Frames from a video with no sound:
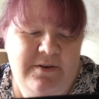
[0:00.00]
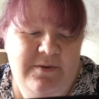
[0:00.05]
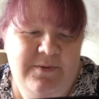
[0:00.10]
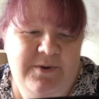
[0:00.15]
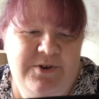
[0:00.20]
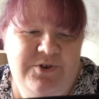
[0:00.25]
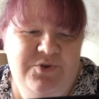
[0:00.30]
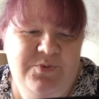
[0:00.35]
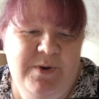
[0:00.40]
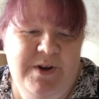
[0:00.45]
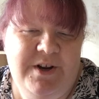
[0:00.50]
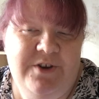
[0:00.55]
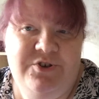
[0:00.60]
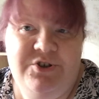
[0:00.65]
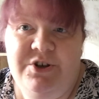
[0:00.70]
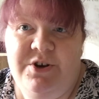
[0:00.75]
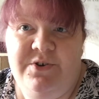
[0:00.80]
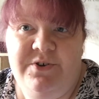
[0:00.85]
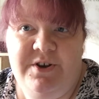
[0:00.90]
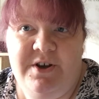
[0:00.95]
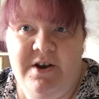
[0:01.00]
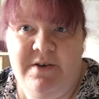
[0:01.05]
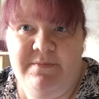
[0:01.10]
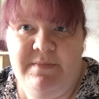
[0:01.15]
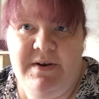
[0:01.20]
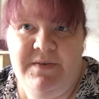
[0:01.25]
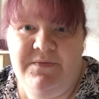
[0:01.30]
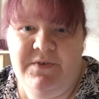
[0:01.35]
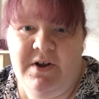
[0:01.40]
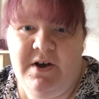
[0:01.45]
which when I showed it on
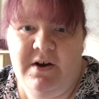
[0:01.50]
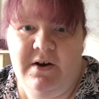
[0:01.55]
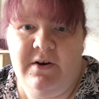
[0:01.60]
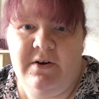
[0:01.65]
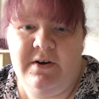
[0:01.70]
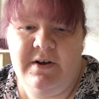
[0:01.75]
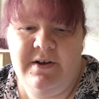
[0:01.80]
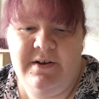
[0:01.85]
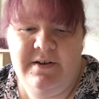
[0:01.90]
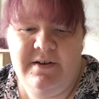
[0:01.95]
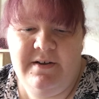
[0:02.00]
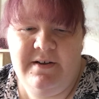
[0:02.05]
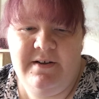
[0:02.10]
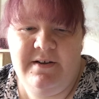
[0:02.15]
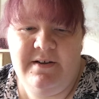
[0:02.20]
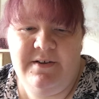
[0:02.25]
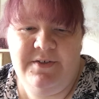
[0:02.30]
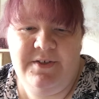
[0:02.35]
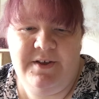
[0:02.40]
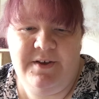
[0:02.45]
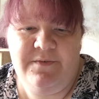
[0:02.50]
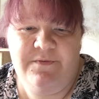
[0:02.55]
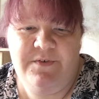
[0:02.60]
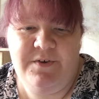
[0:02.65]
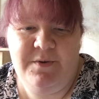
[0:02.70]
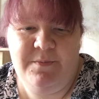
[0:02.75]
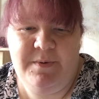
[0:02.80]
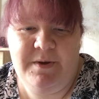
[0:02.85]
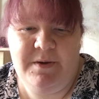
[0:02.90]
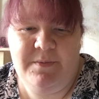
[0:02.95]
my vlog, I think a
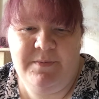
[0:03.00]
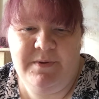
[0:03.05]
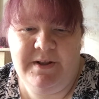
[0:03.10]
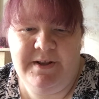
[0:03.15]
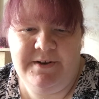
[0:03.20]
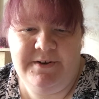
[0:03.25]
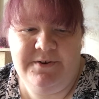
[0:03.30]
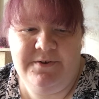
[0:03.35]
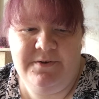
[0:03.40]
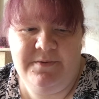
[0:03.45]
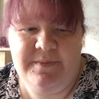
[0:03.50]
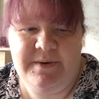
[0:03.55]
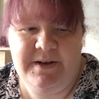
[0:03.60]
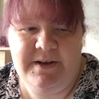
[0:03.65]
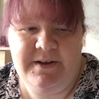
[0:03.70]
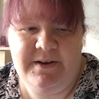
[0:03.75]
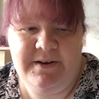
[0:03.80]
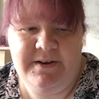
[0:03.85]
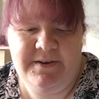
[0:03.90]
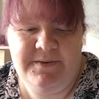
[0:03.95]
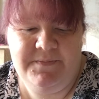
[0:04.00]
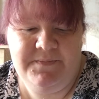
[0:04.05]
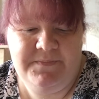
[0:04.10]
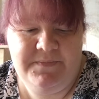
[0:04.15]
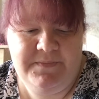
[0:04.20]
few people ended up buying it.